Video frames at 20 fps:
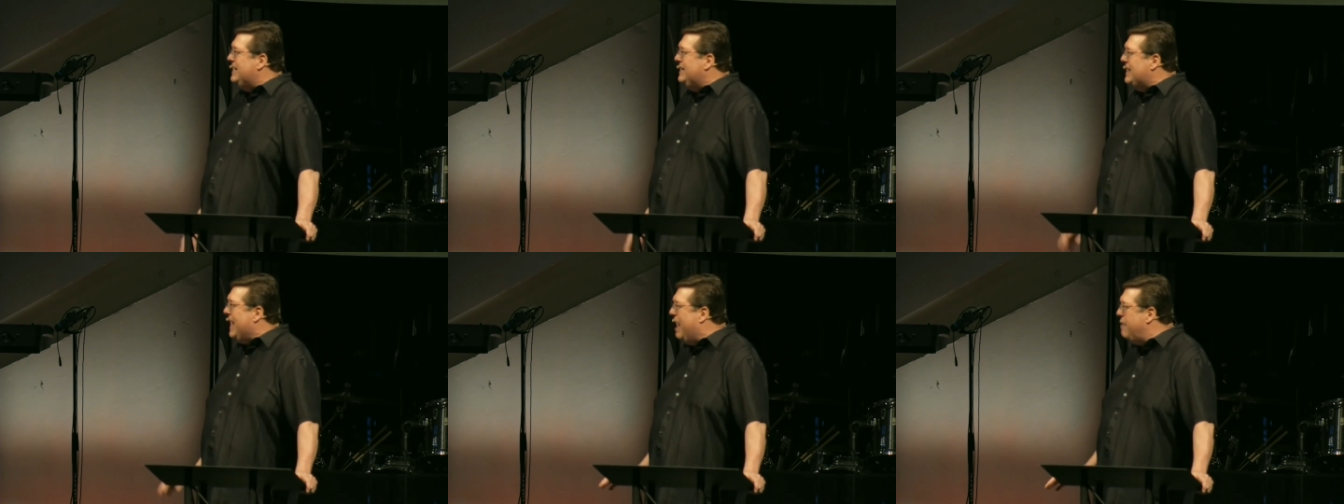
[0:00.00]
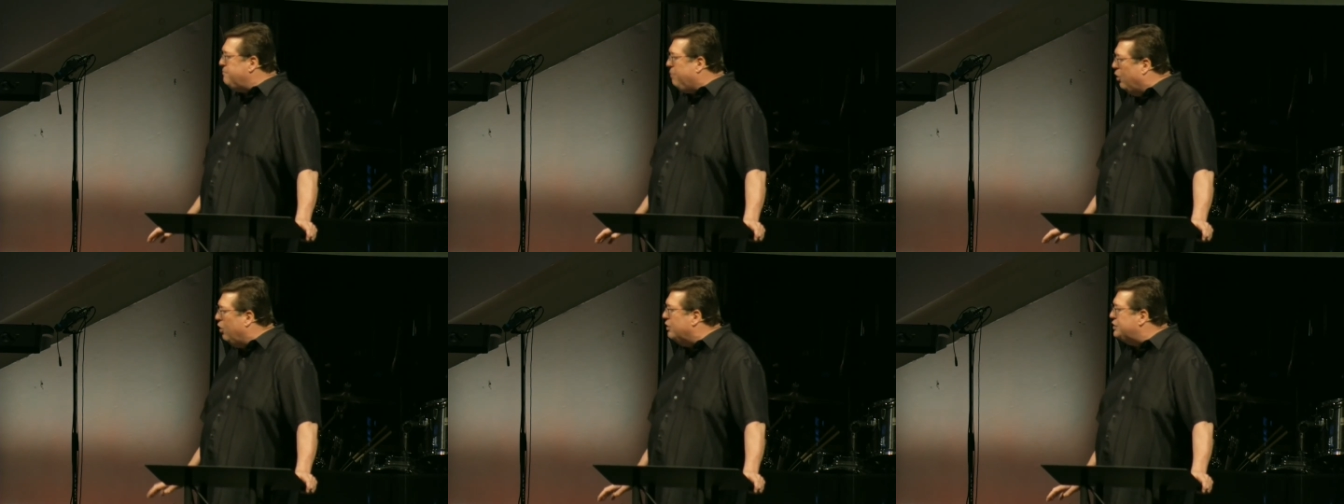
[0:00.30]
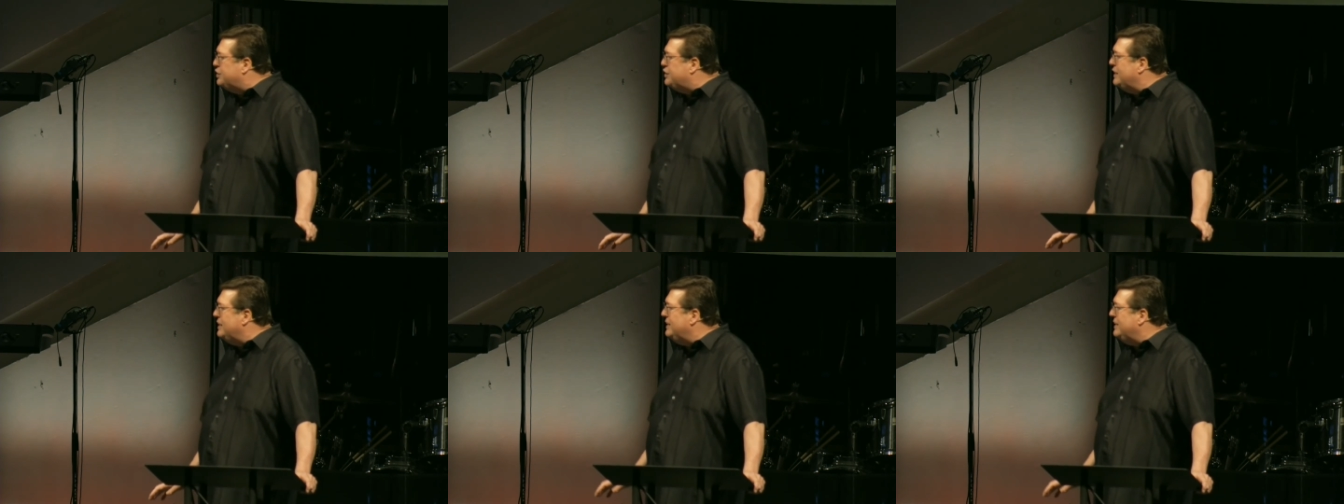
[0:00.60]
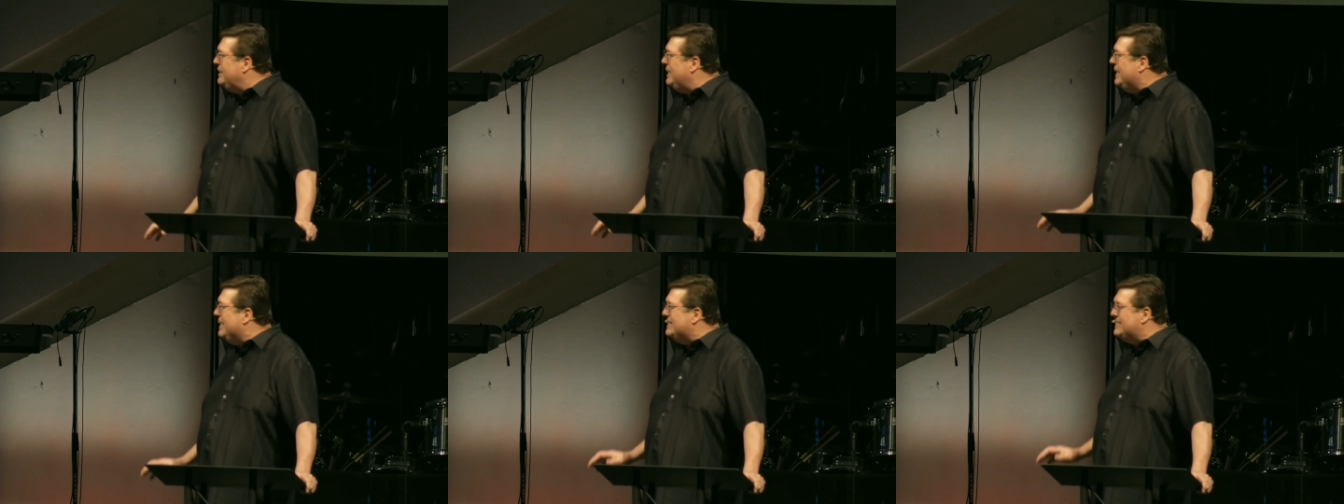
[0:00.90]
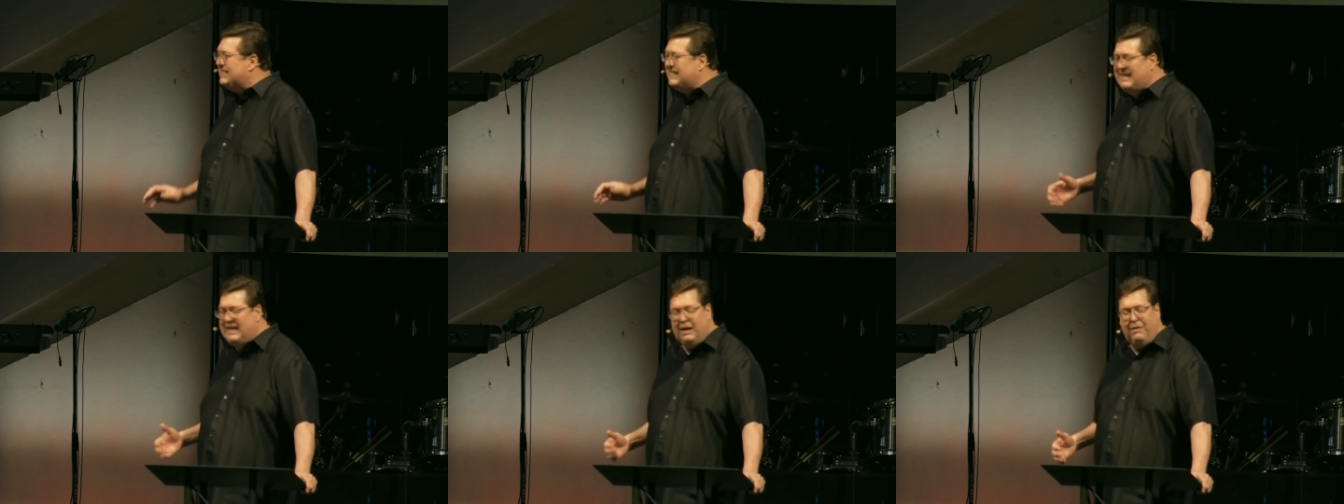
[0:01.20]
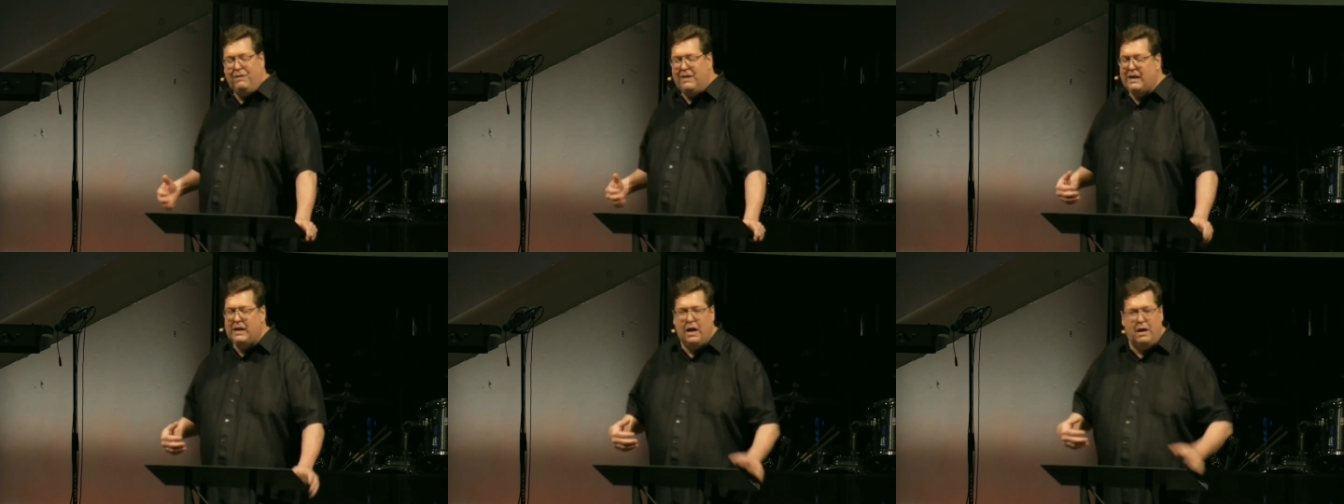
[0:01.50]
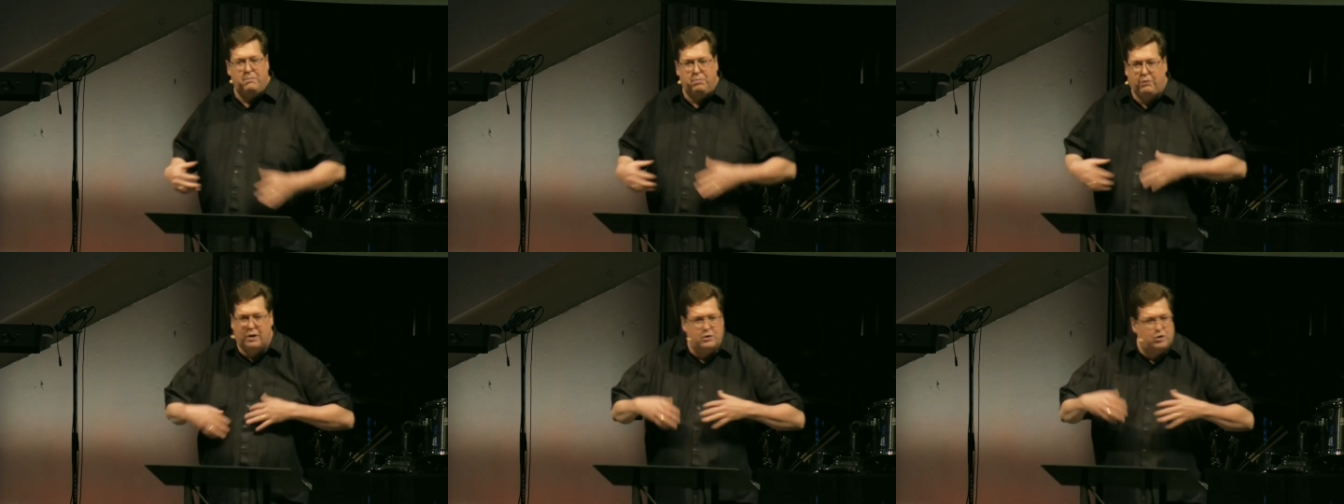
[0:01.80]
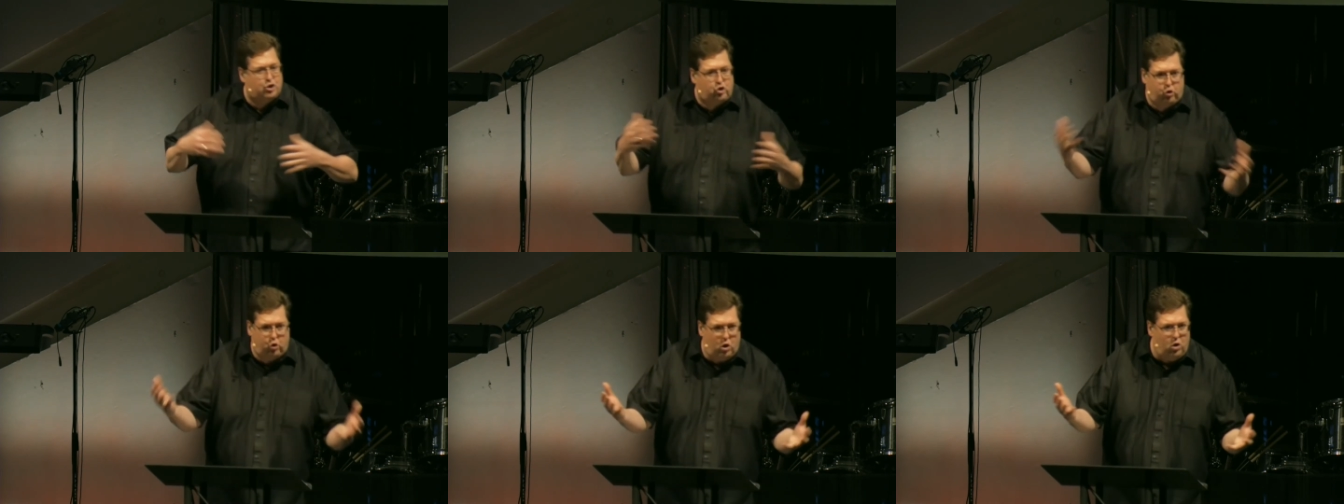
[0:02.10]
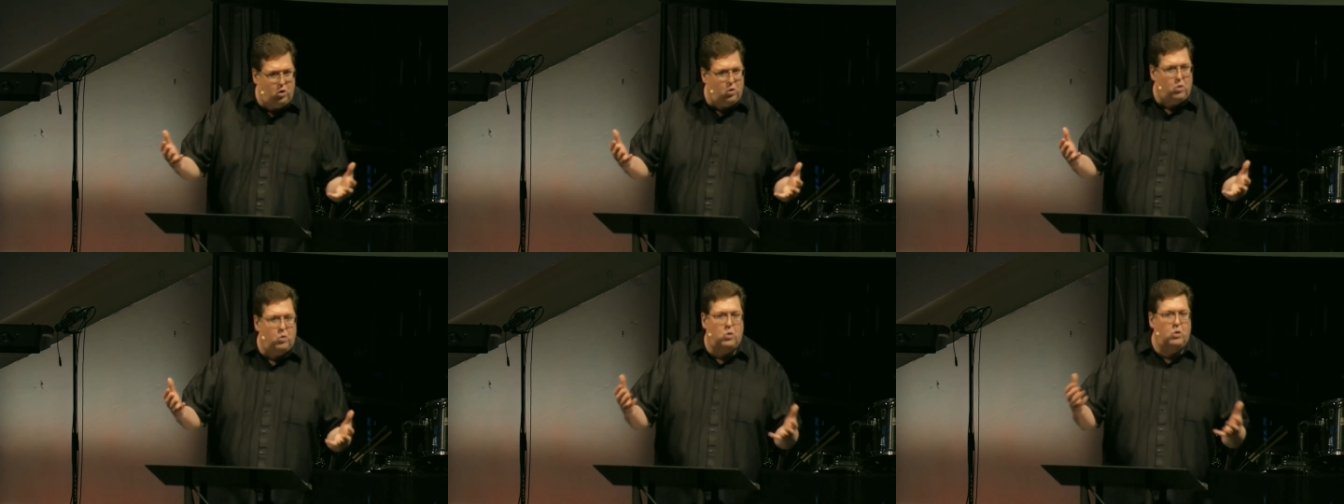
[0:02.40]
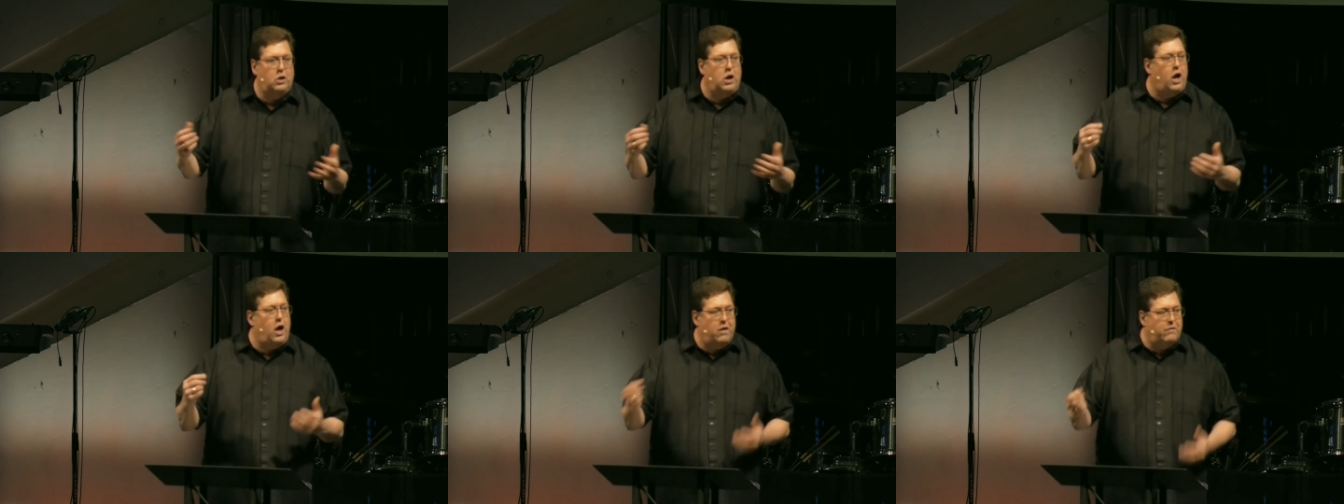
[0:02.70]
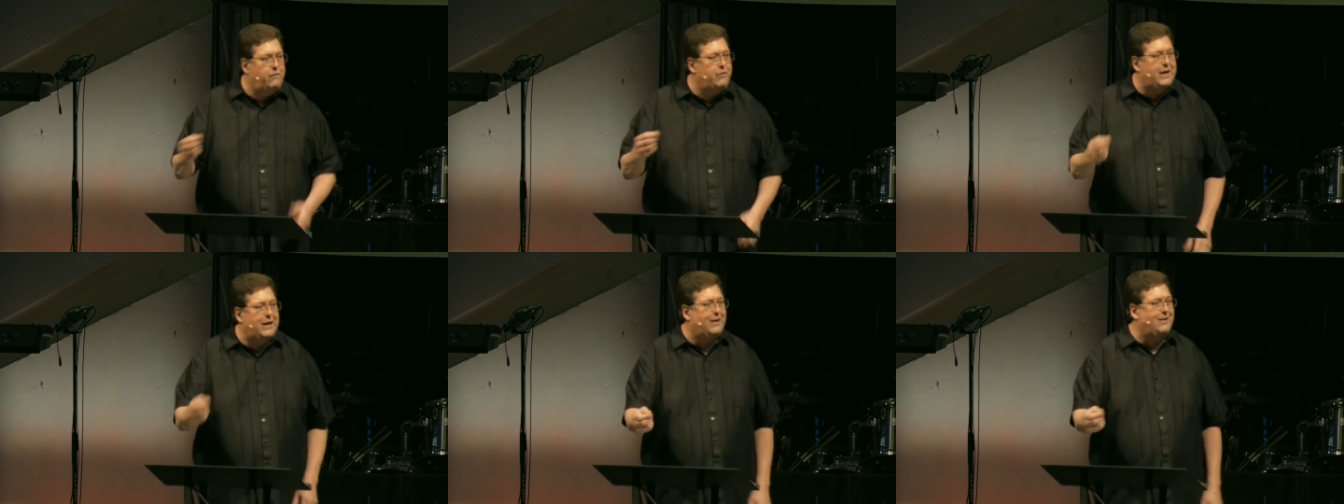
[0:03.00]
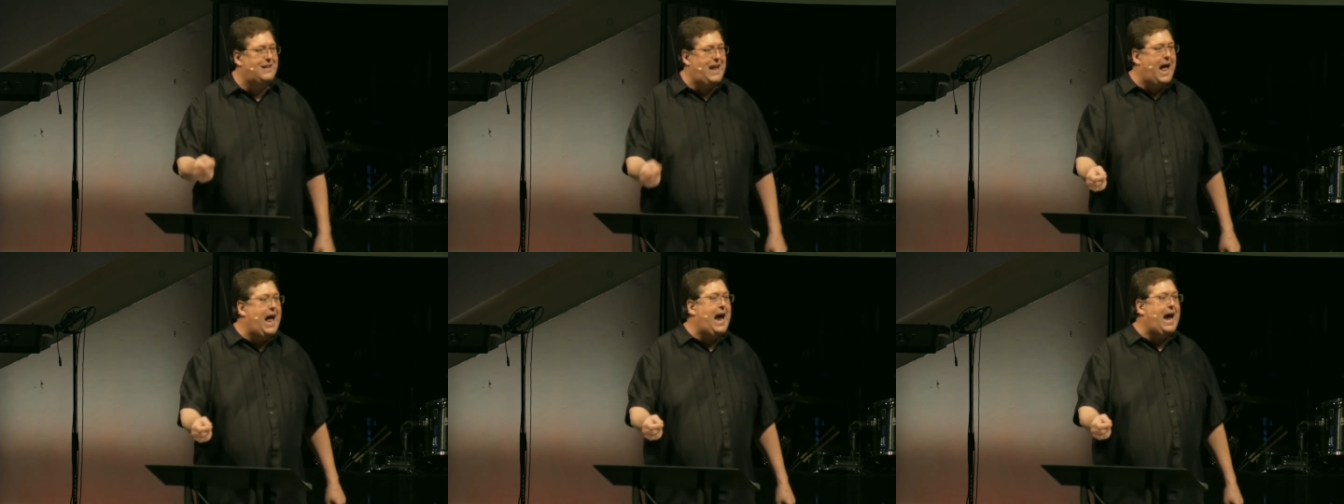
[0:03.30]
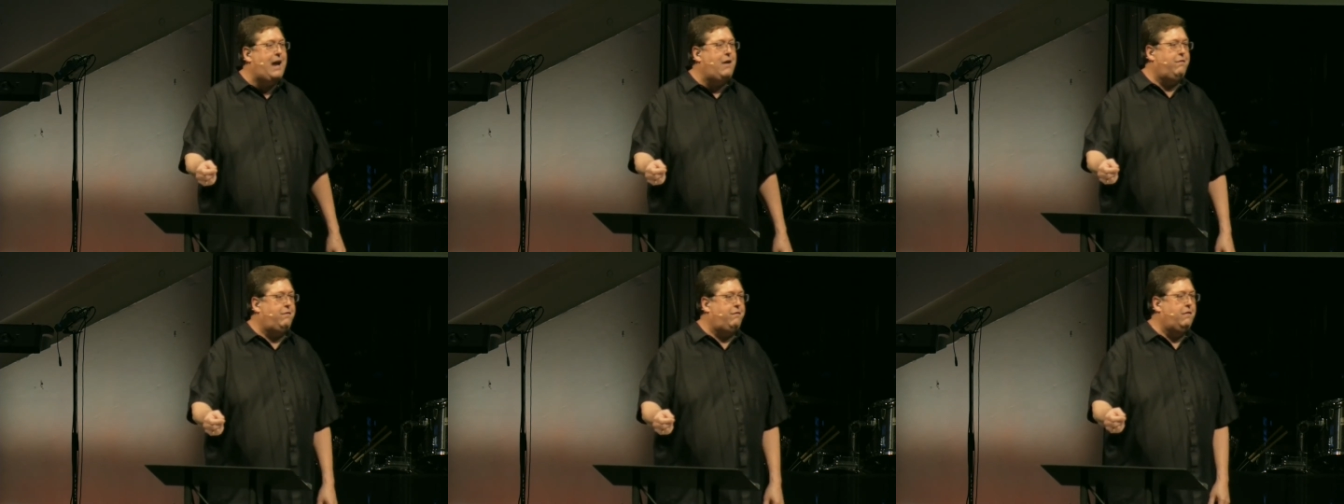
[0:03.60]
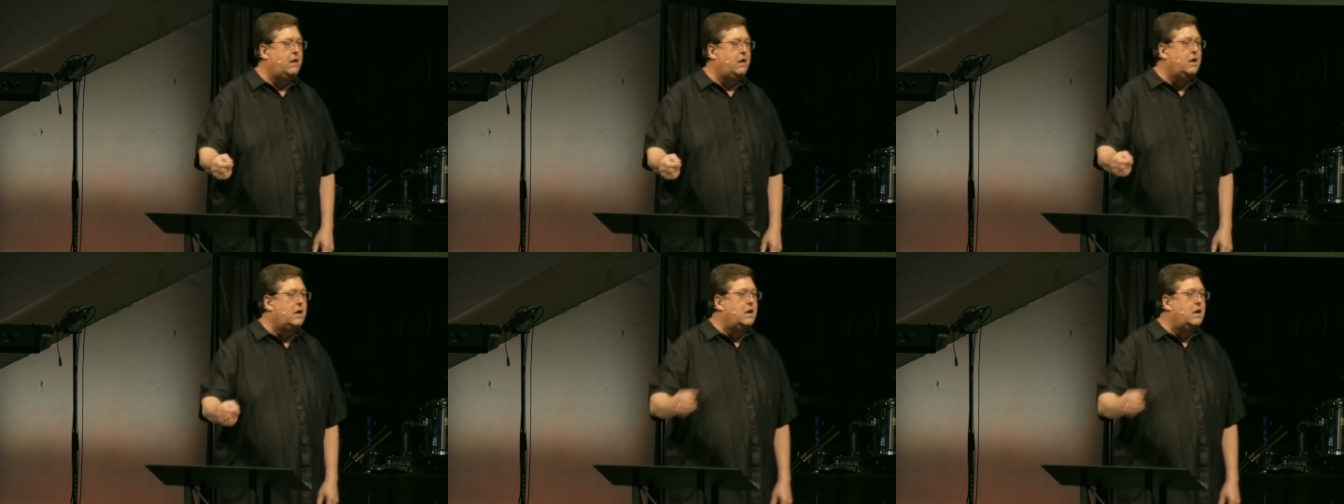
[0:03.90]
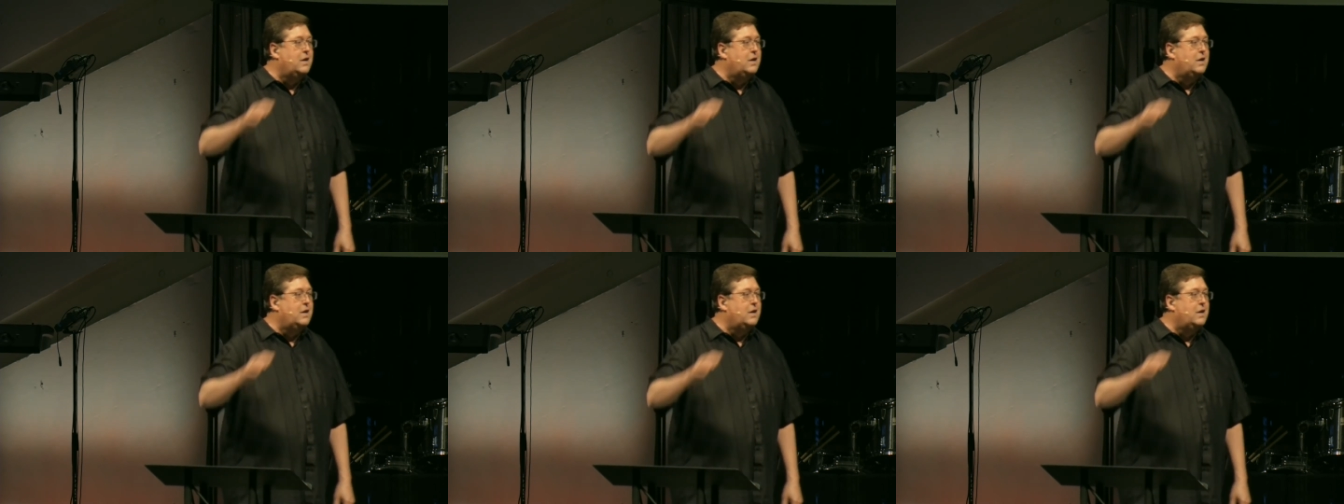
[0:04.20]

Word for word: that person is giving up control of their life